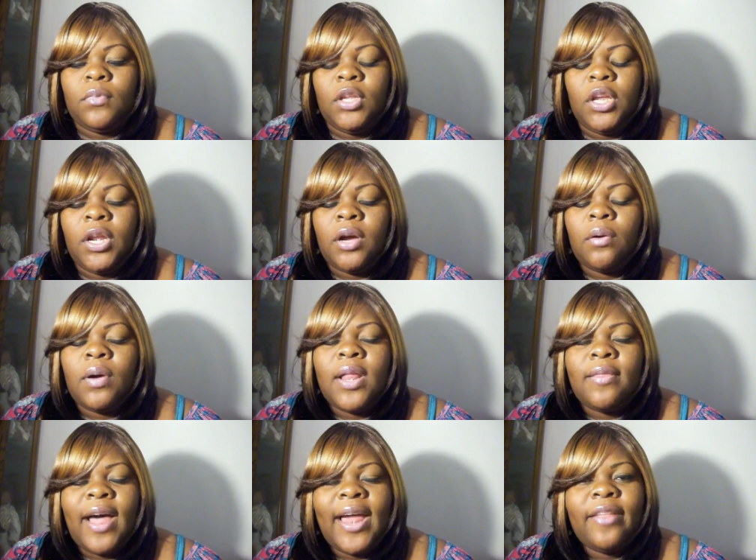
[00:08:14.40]
You know, a
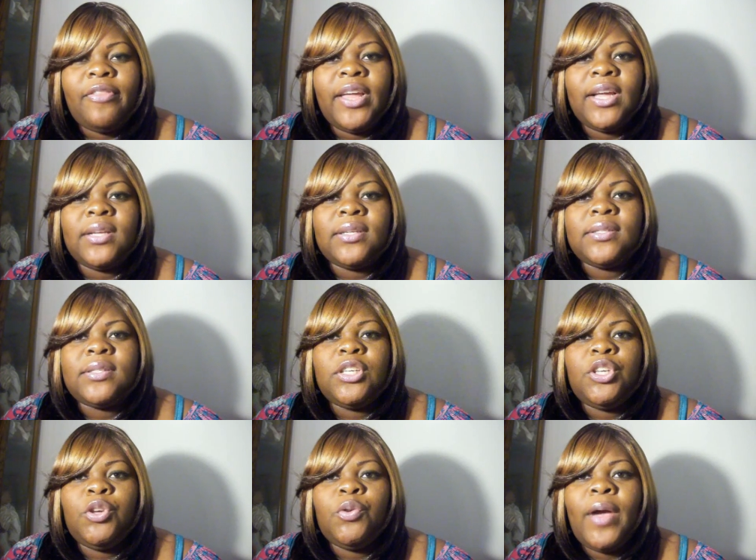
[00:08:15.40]
lot of things
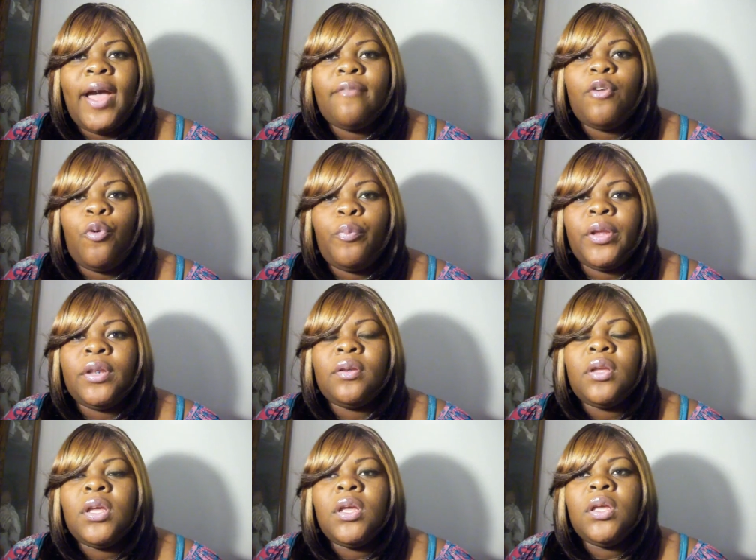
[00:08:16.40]
you have
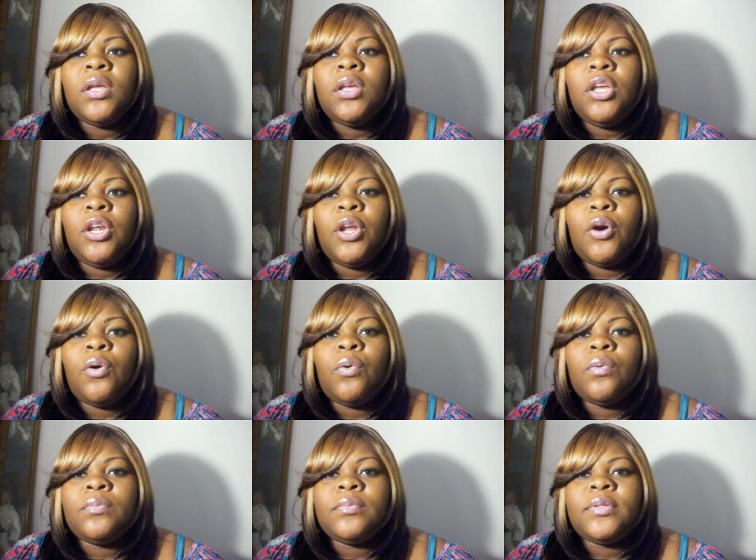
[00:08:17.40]
opened, you
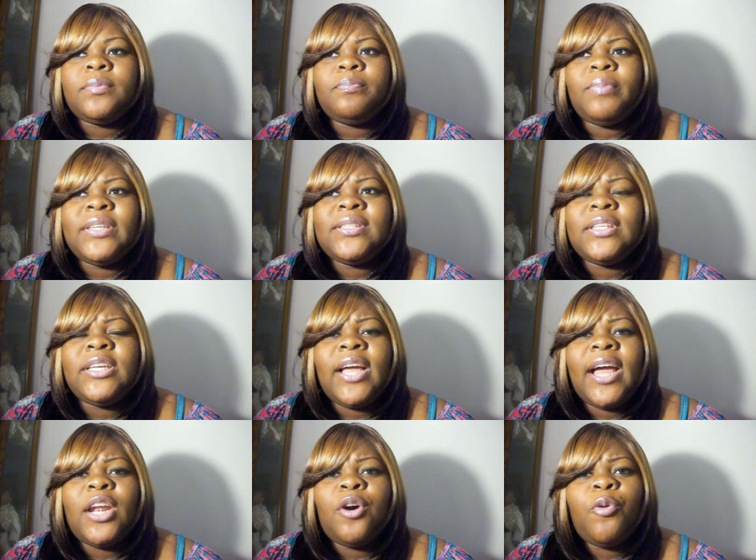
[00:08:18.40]
know, basically
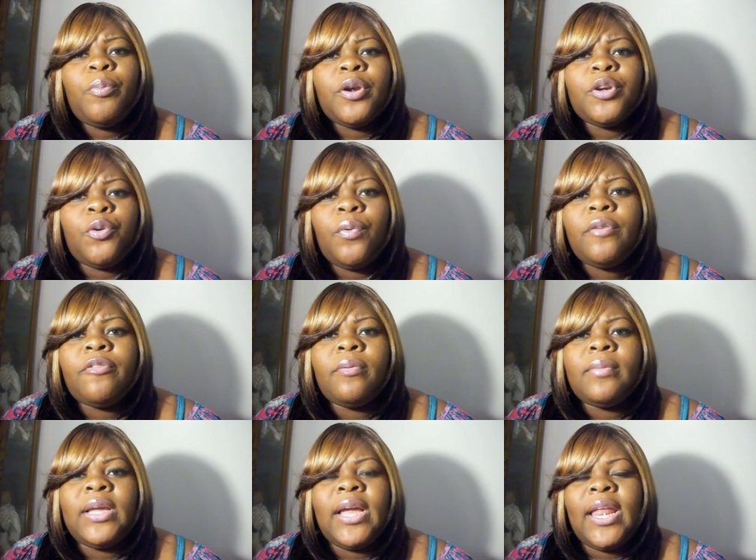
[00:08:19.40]
kind of opened a door for
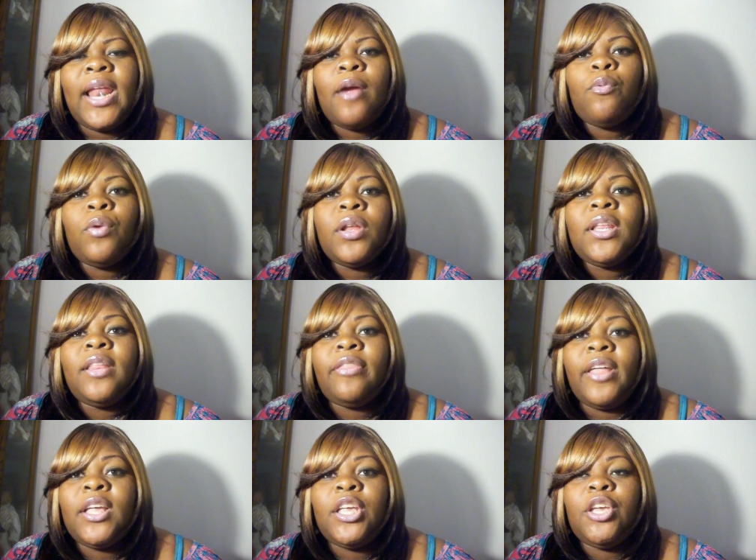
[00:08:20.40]
me, and I really
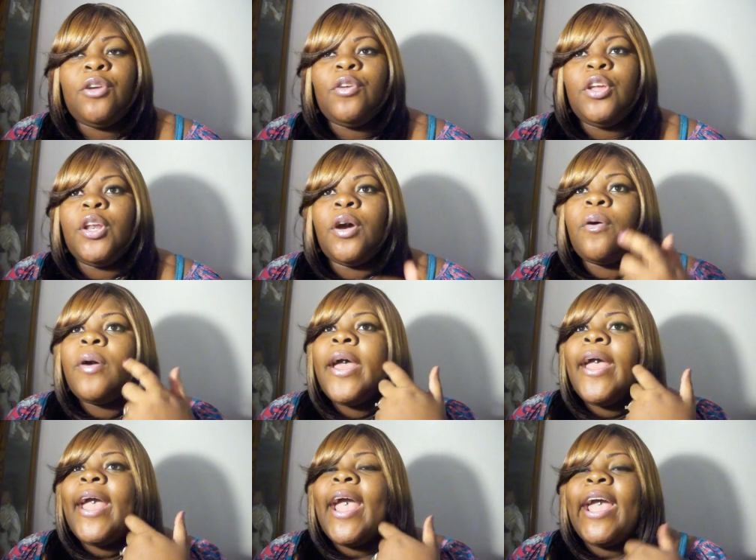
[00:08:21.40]
thank you, you know,
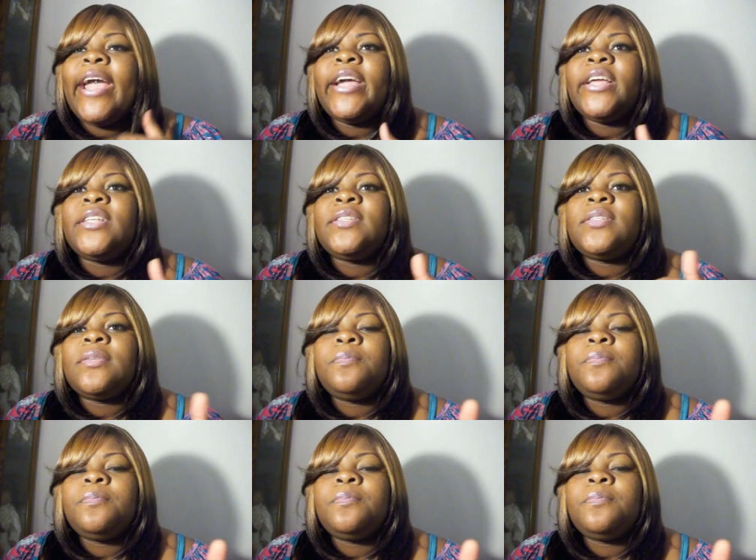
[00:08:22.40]
and